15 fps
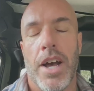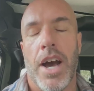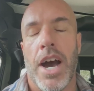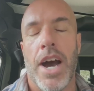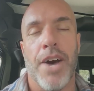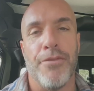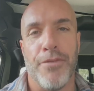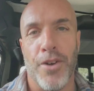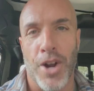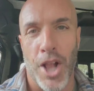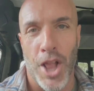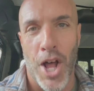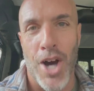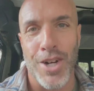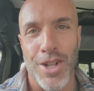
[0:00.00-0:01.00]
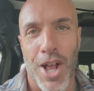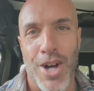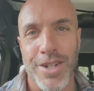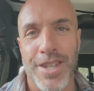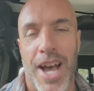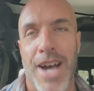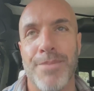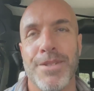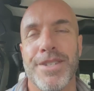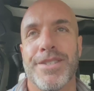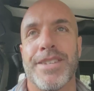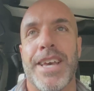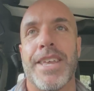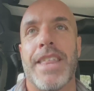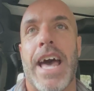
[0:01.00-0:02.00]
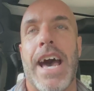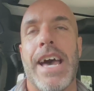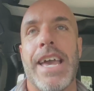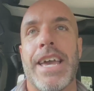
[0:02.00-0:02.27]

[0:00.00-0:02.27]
uh, for a long, long time, let's say that.